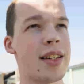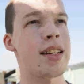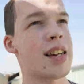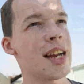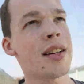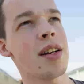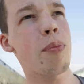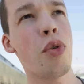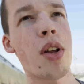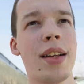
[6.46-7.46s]
It's actually a
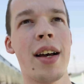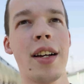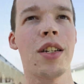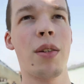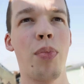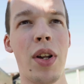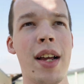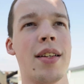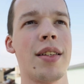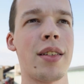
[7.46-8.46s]
pretty nice
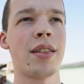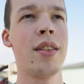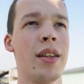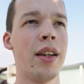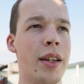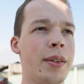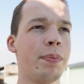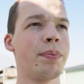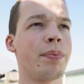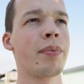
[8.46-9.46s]
place.
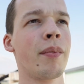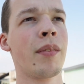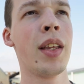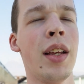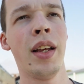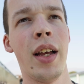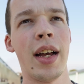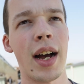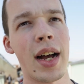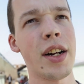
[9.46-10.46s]
I
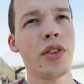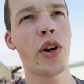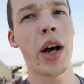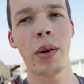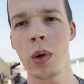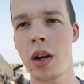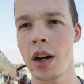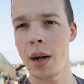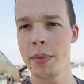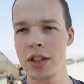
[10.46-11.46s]
don't know how
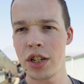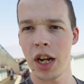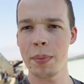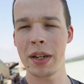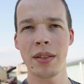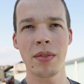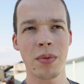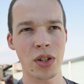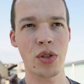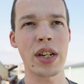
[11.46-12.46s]
common shopping
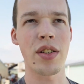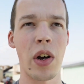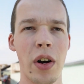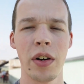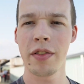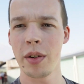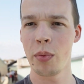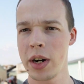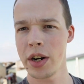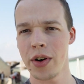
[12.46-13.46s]
streets are from
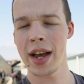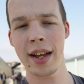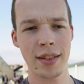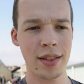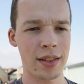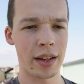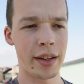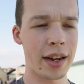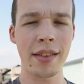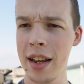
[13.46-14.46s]
where you're at.
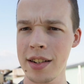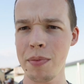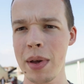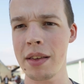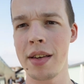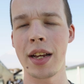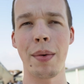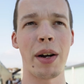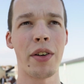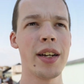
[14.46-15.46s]
I think it's a big thing in
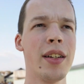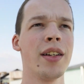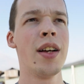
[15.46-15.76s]
America.